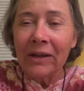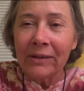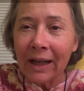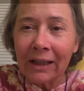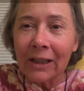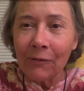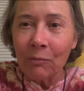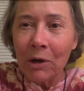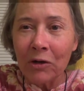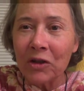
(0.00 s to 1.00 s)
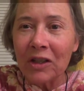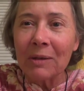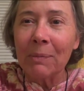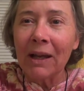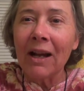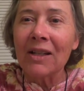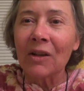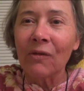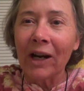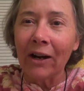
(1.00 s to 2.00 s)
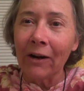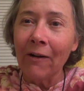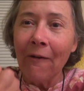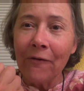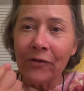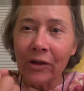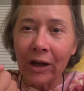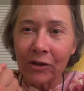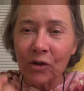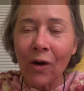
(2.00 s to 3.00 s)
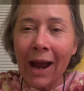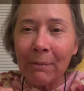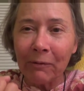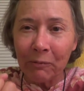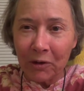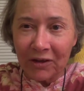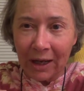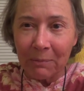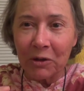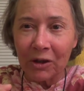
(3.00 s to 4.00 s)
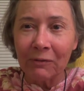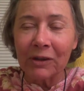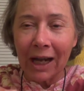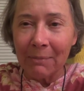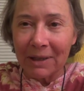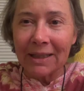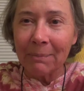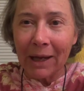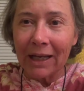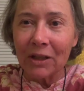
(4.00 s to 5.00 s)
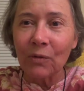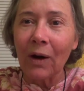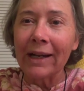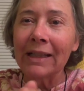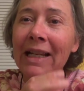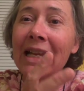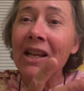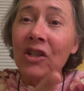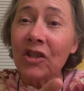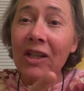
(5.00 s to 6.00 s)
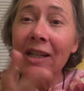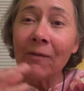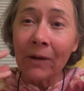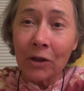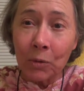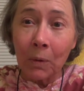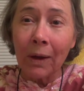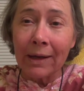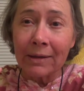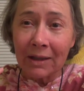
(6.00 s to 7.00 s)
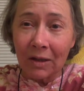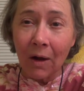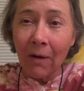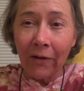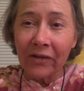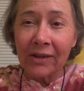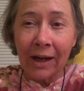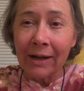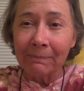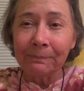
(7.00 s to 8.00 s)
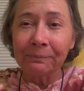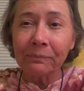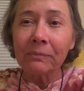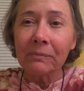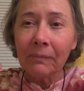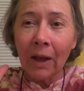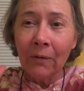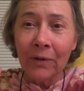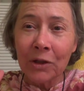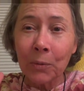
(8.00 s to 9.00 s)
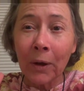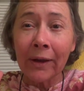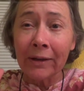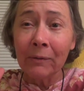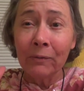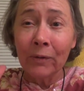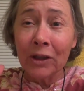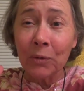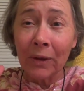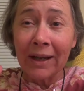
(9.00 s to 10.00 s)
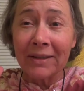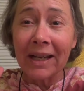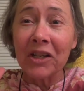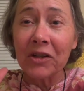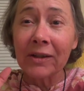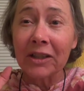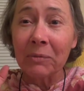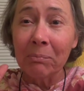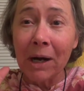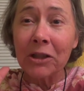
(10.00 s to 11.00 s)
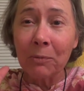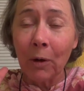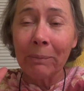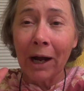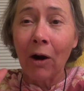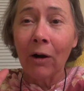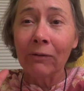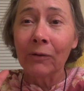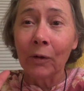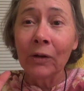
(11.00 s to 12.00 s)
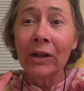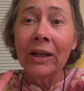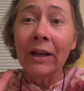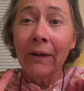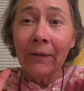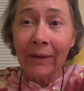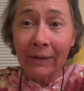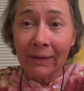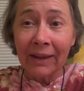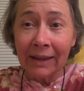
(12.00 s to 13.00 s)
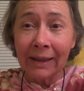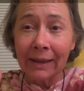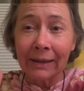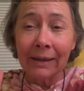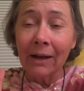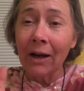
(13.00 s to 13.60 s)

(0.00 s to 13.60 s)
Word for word: negative emotions because of our trap of perception of time and space, right? She visualizes all the time. Visualization is much more powerful than thinking.